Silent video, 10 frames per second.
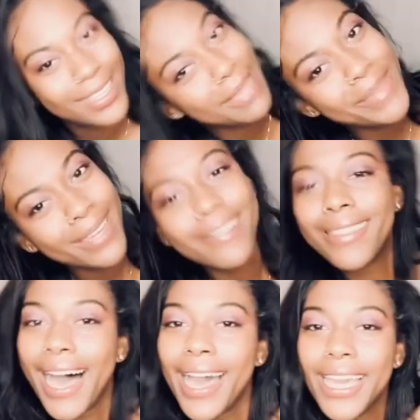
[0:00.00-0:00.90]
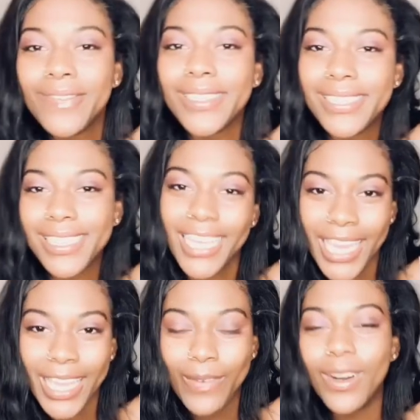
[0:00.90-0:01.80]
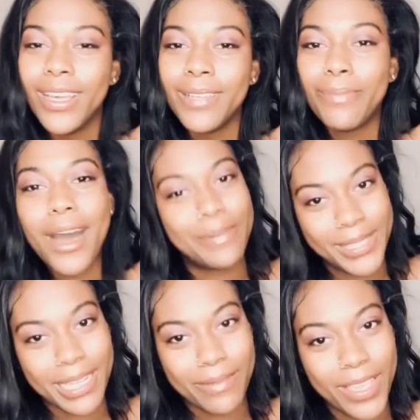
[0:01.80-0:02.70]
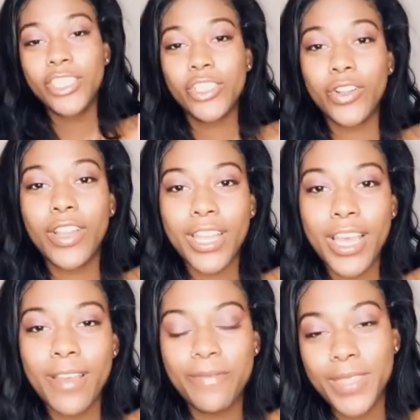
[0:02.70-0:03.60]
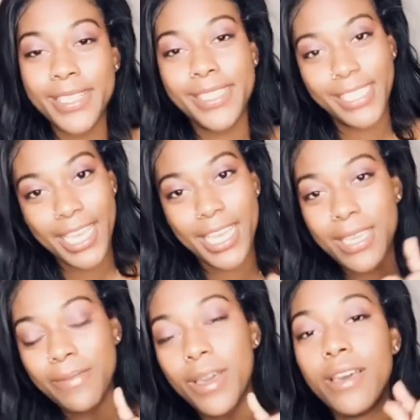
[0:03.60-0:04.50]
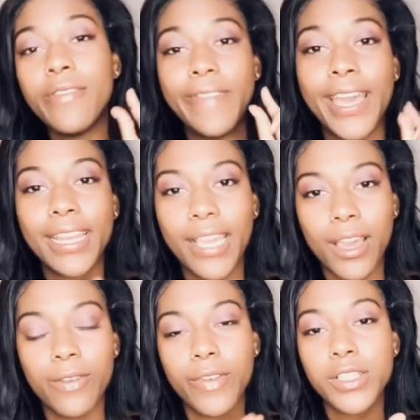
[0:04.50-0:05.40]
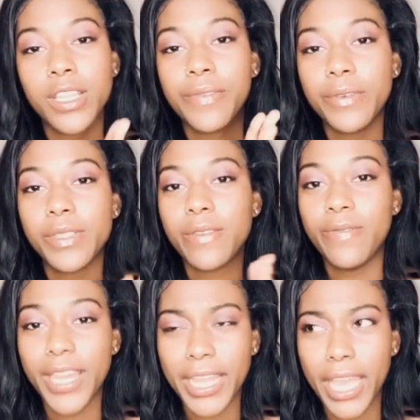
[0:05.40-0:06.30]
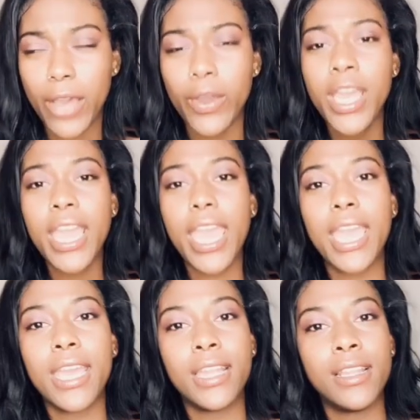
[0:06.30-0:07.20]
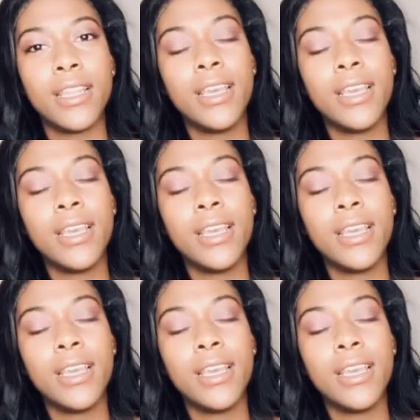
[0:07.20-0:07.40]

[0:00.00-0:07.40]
let me get on live and see what pops up sure enough this same fed account first off it was a fed account and